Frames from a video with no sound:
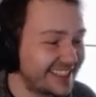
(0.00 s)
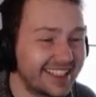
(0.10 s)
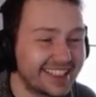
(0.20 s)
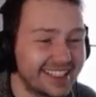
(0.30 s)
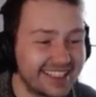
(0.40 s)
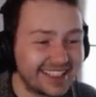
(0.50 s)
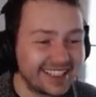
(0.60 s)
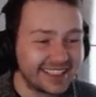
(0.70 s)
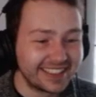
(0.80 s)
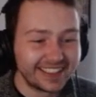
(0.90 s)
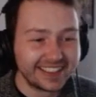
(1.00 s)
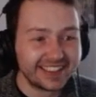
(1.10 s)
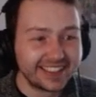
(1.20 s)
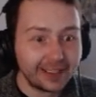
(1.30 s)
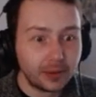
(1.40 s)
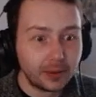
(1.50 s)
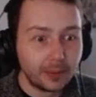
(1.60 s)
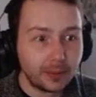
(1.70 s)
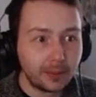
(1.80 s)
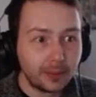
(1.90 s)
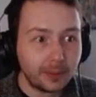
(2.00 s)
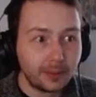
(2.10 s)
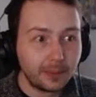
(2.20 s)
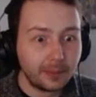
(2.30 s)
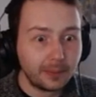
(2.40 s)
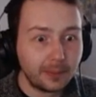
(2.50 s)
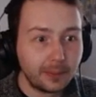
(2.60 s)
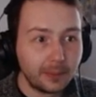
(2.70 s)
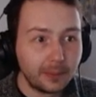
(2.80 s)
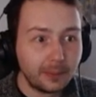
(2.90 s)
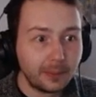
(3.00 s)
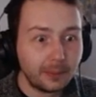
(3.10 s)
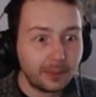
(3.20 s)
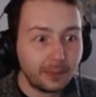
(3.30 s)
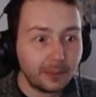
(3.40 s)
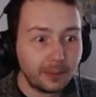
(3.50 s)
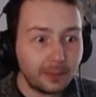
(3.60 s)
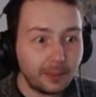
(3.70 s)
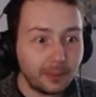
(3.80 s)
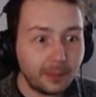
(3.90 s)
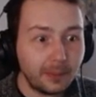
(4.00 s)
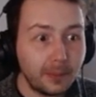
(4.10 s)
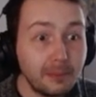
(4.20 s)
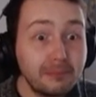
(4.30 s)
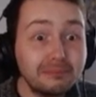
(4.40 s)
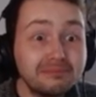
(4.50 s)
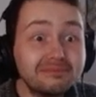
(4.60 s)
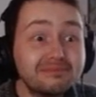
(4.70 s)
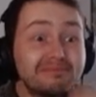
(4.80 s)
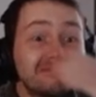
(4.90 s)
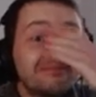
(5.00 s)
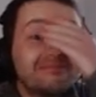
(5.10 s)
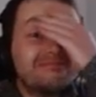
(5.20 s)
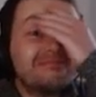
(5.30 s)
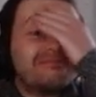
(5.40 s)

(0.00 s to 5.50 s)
[no speech]